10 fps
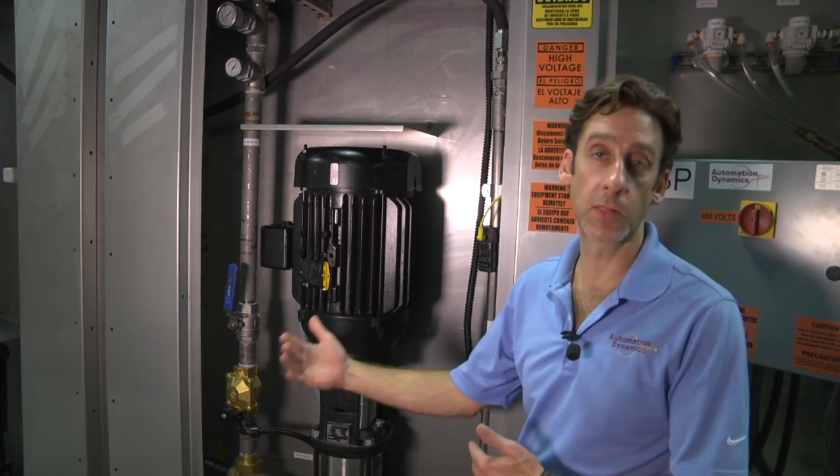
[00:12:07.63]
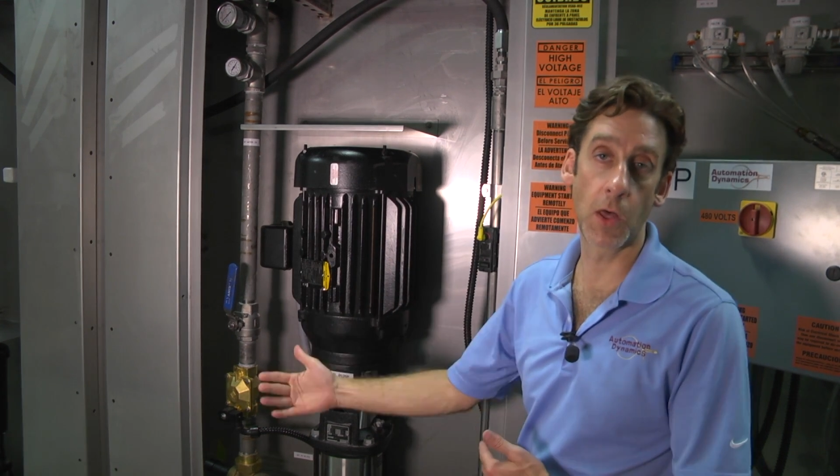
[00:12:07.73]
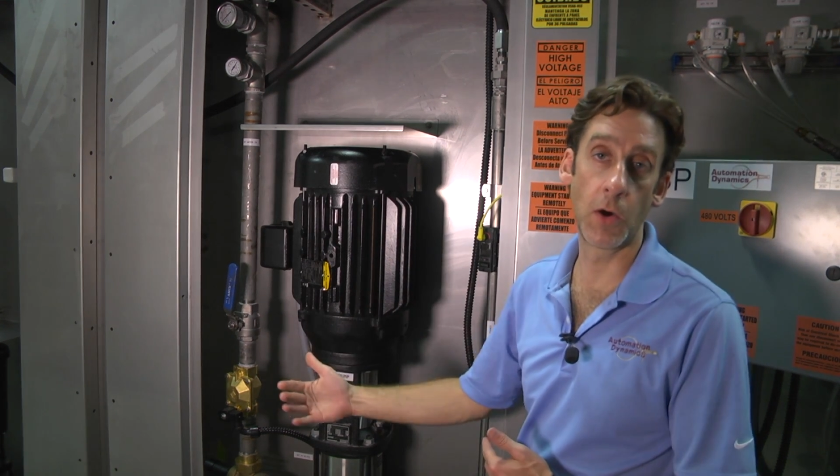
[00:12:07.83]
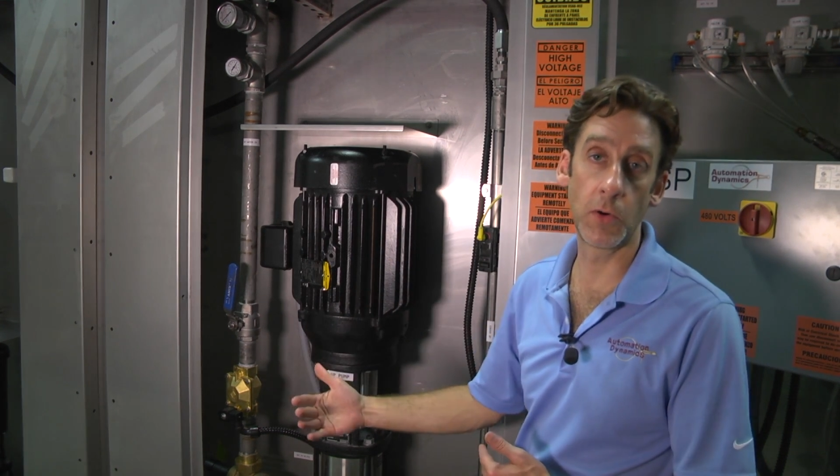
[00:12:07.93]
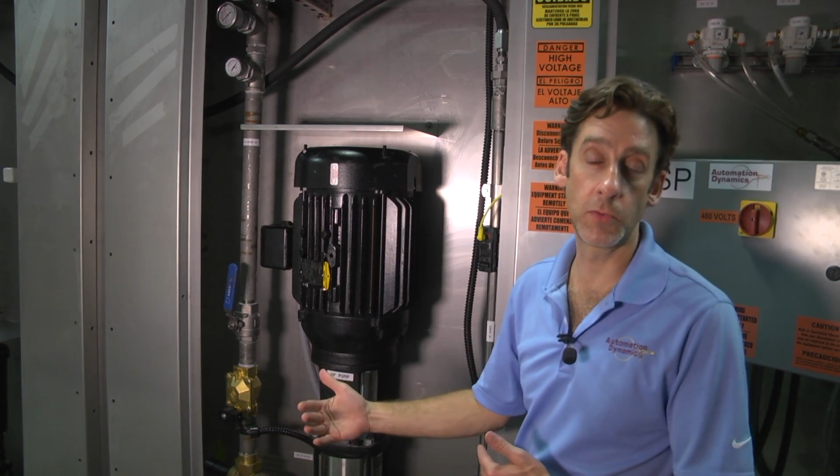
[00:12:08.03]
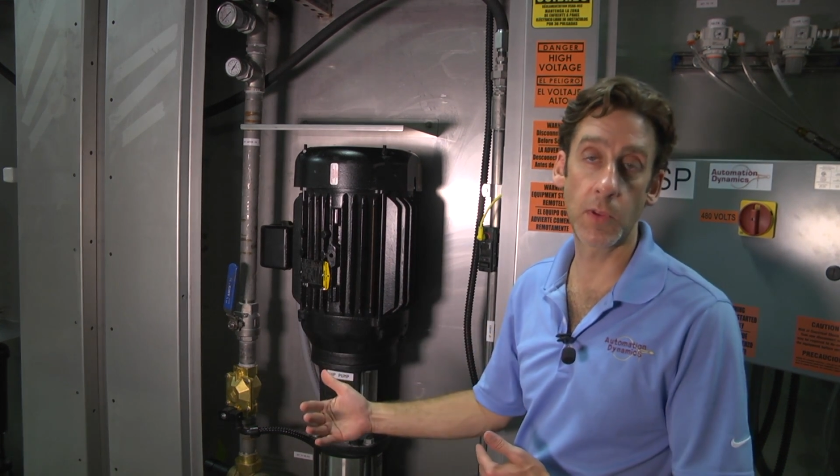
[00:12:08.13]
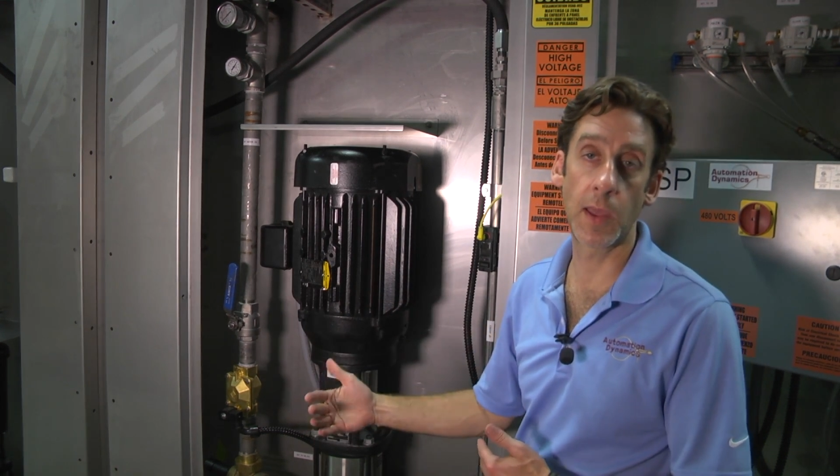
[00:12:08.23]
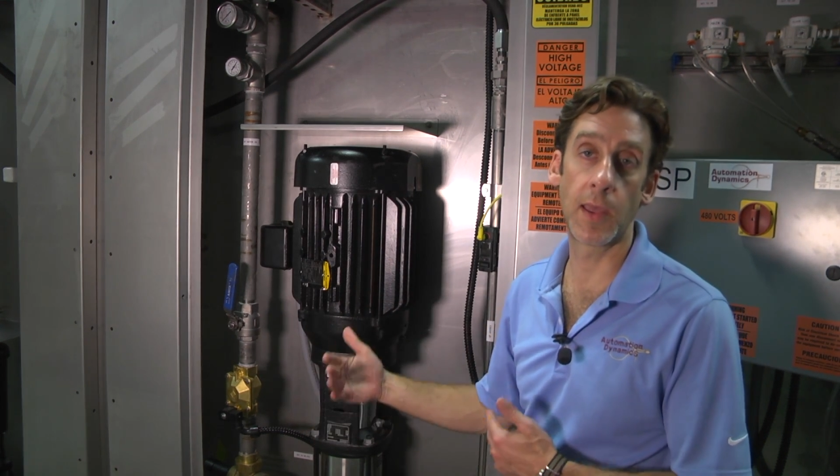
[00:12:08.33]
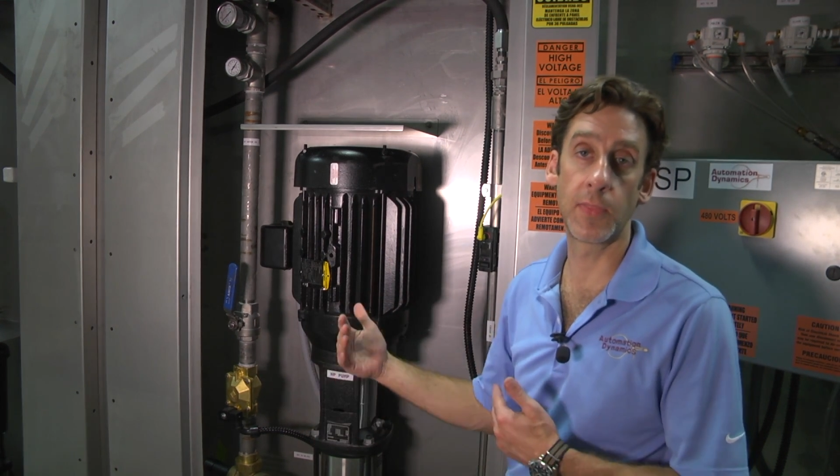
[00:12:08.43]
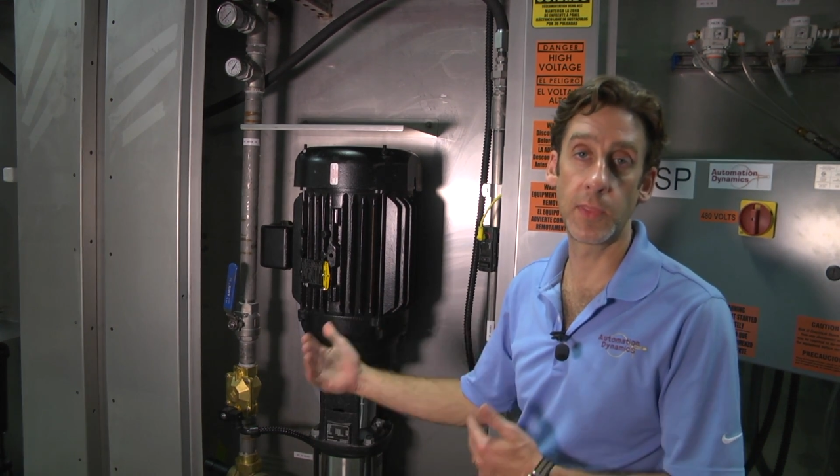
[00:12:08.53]
load
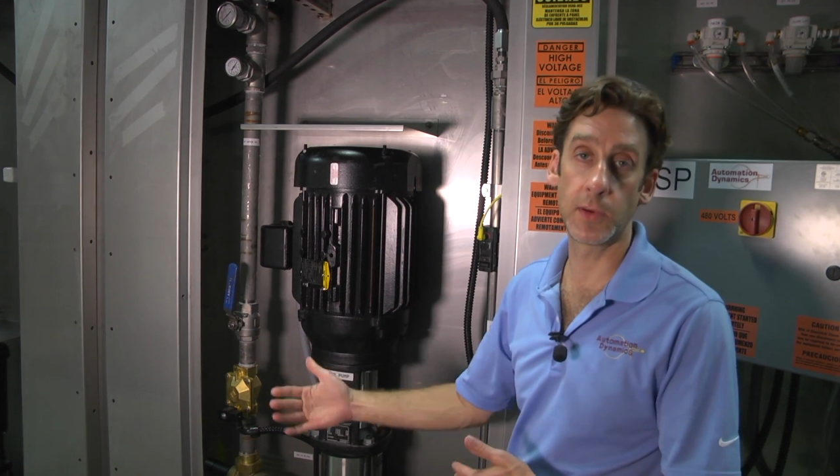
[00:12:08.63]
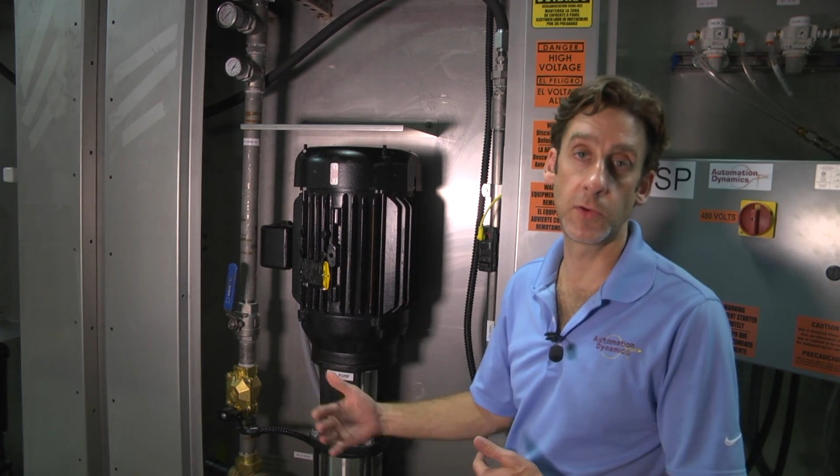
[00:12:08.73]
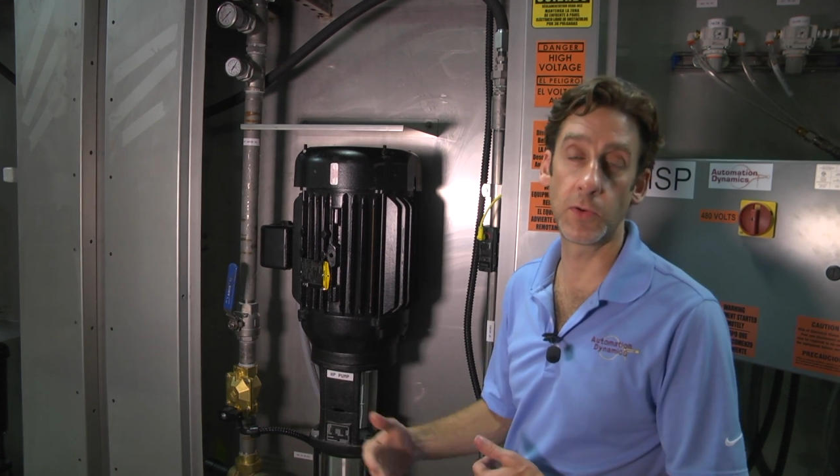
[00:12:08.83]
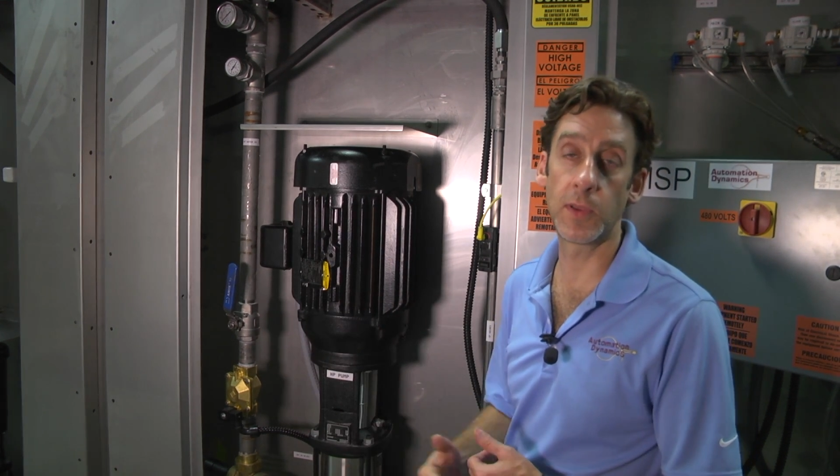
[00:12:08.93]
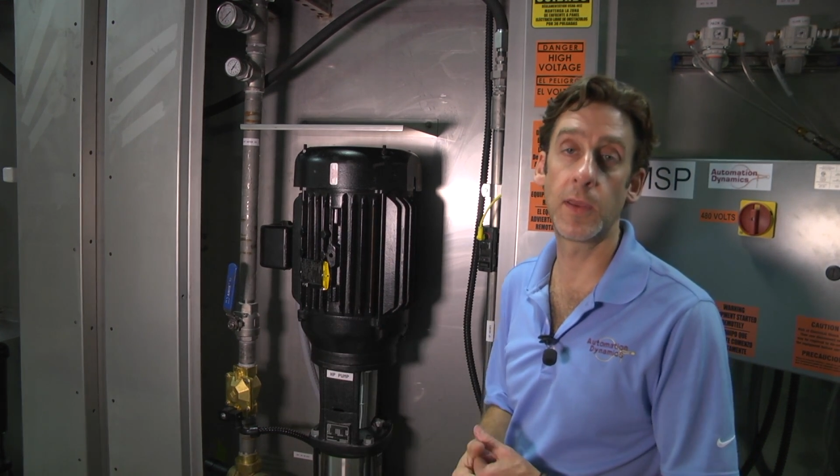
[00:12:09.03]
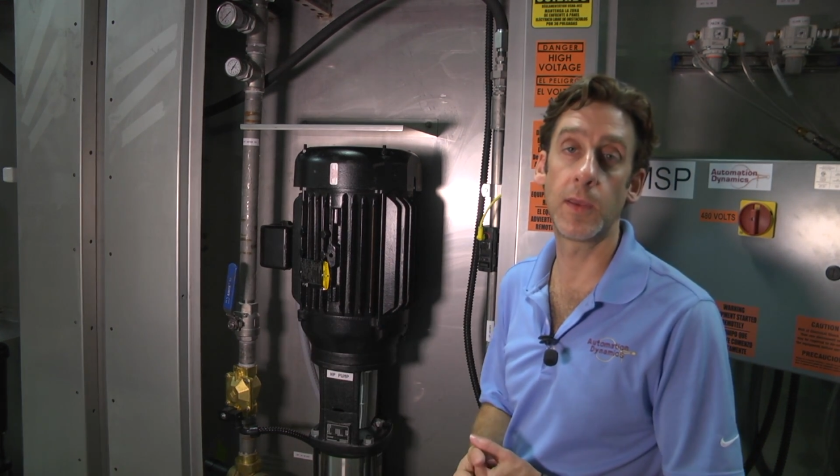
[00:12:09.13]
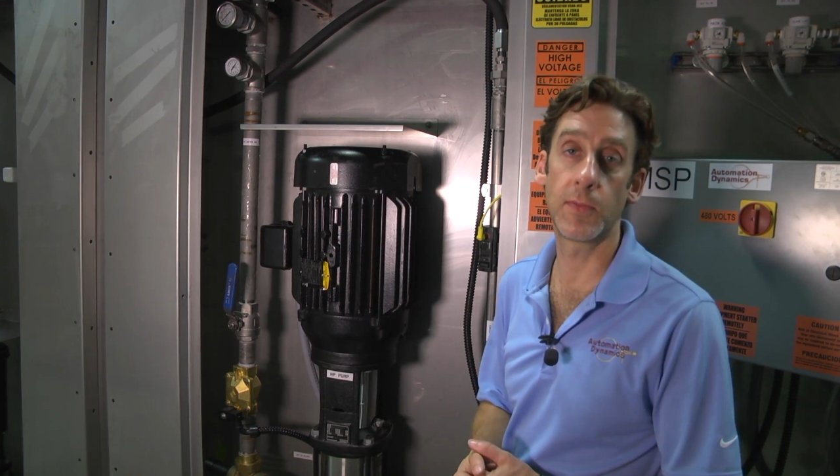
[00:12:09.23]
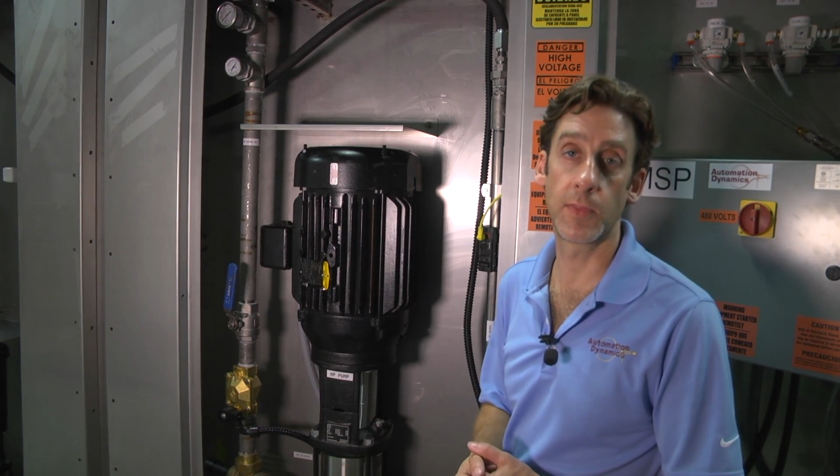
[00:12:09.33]
and the duty